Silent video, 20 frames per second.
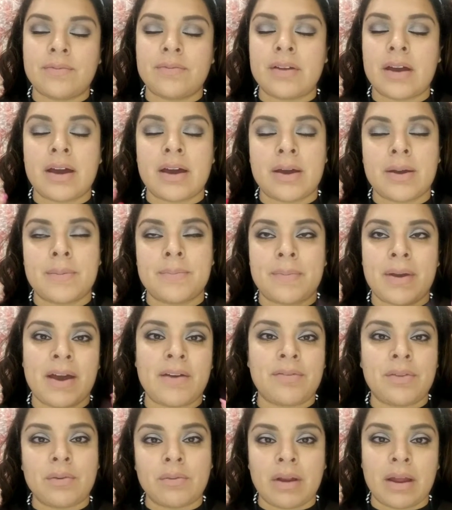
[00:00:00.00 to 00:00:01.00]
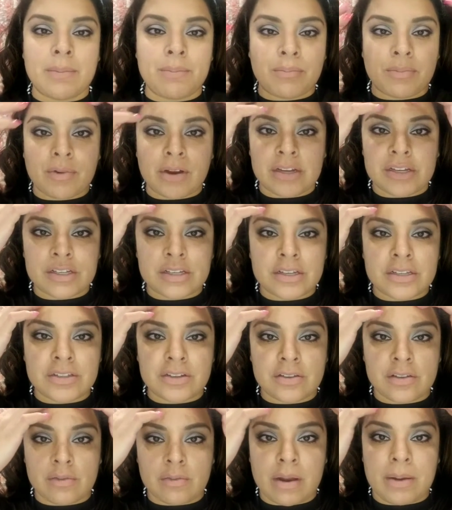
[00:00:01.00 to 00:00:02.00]
have the right brushes
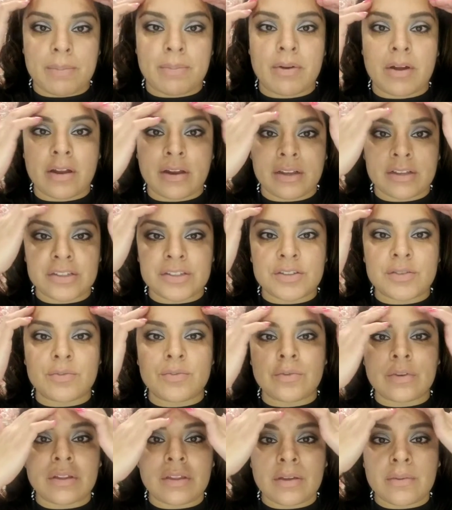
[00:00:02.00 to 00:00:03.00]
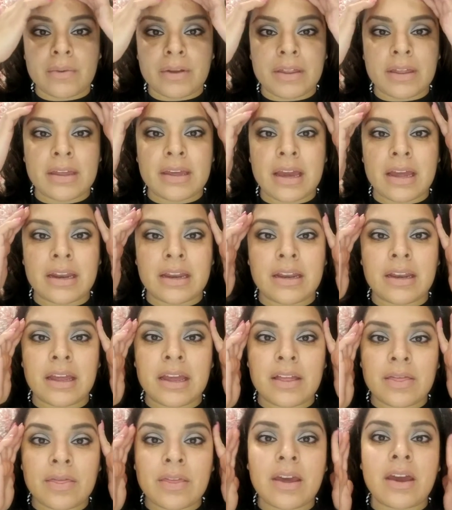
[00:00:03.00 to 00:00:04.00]
or the right products to really get it
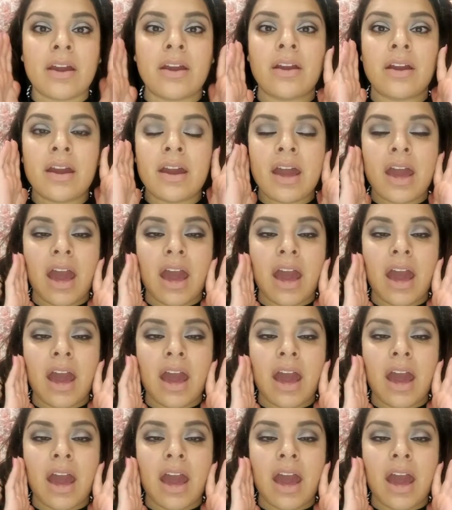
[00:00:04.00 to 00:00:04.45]
in there